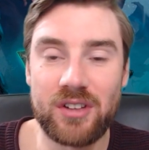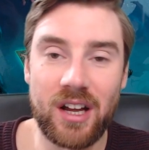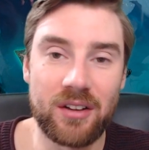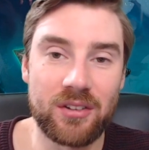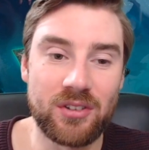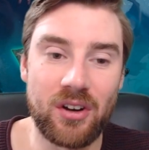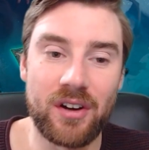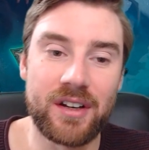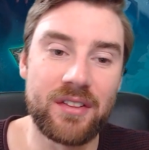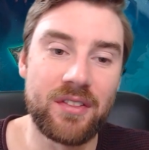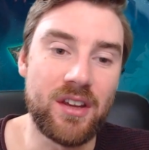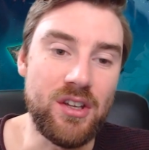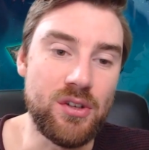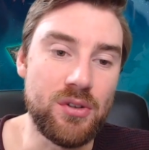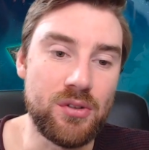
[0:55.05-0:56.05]
downside in
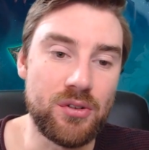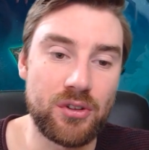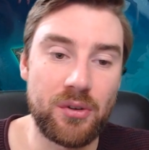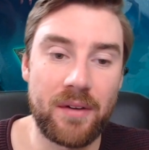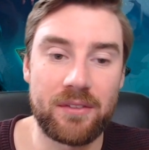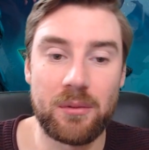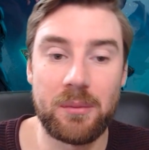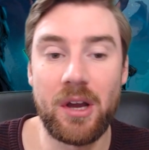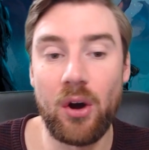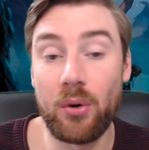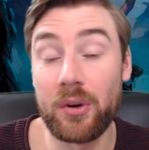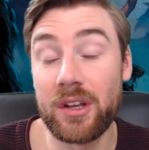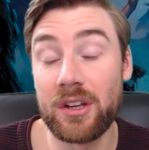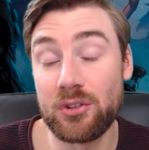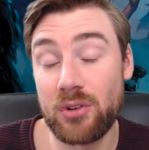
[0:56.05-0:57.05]
that you do have to be
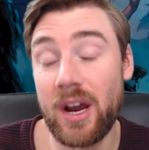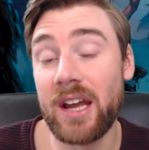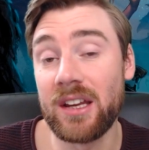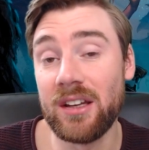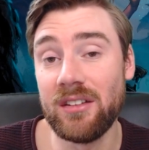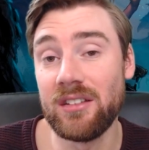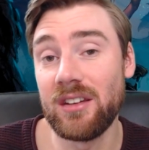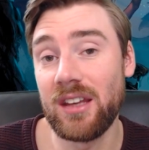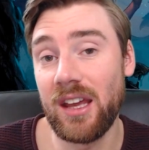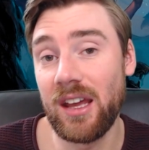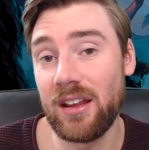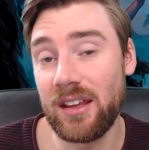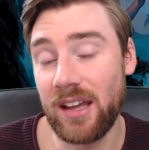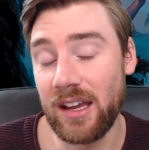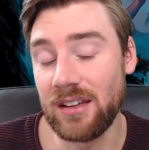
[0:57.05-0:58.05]
holding a dragon to
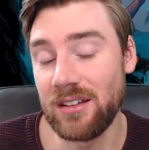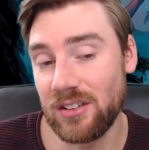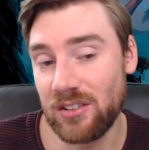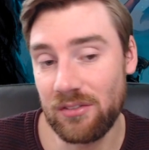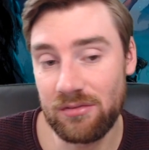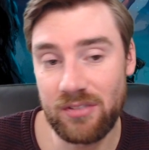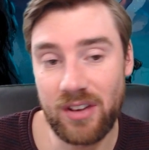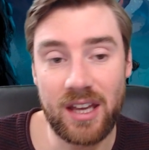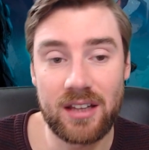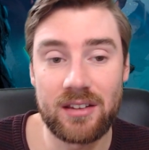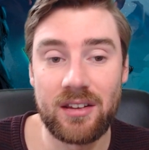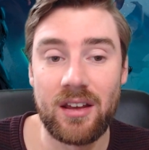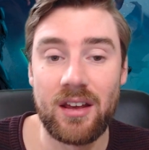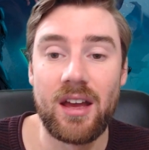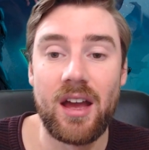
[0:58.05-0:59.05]
gain this effect.